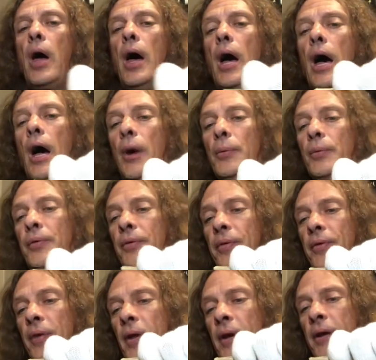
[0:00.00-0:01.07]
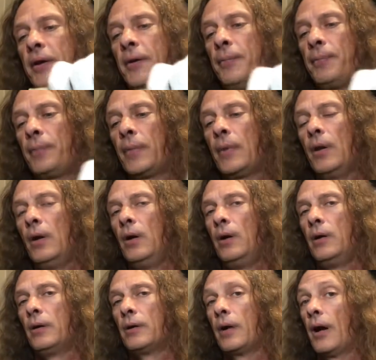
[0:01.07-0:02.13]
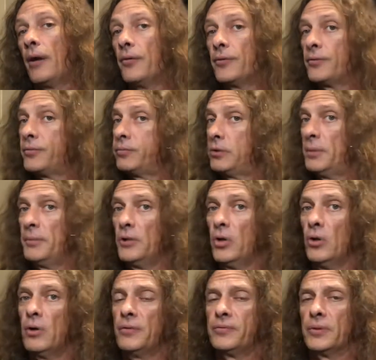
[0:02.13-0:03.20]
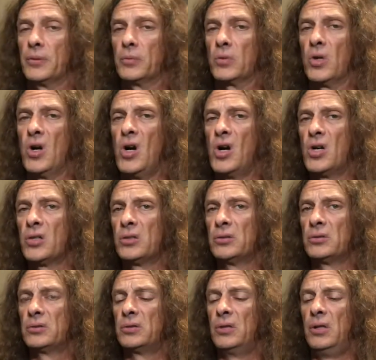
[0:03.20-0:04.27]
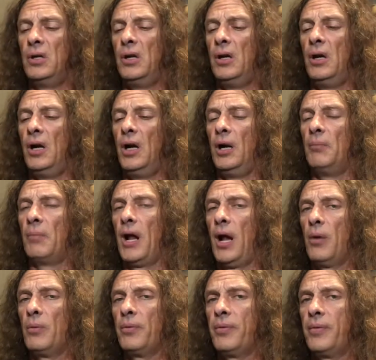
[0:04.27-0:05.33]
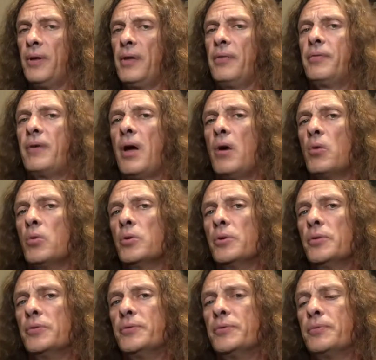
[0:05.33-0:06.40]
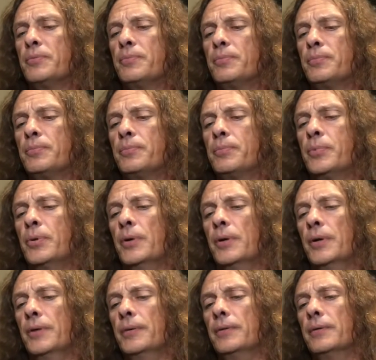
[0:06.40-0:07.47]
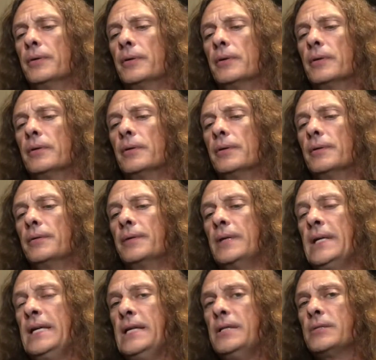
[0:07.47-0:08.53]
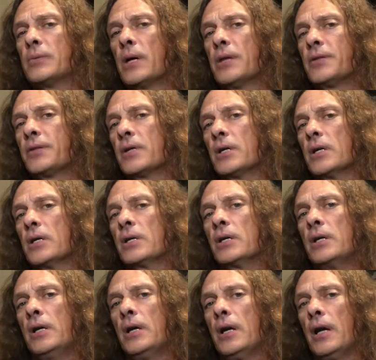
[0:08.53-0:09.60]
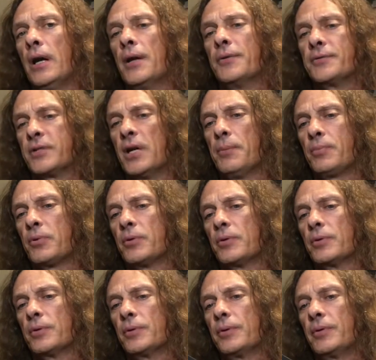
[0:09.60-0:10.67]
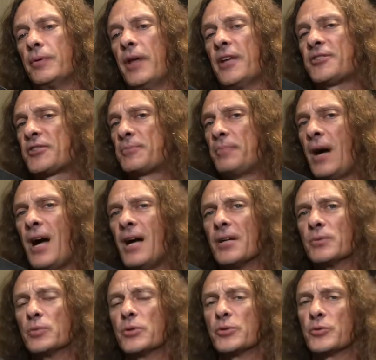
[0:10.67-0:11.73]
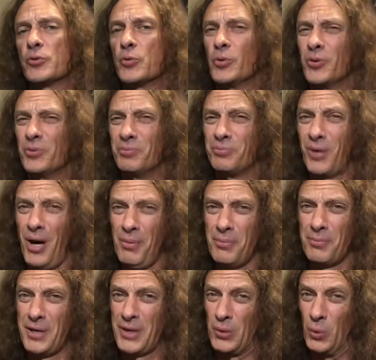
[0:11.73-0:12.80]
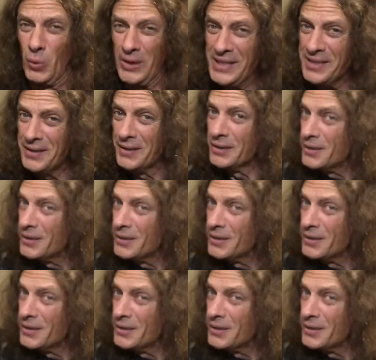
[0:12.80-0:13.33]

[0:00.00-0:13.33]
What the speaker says: I would think, guys, let me know if I'm wrong. I would think that would put heat right there and temper that spot, which would probably make it weak.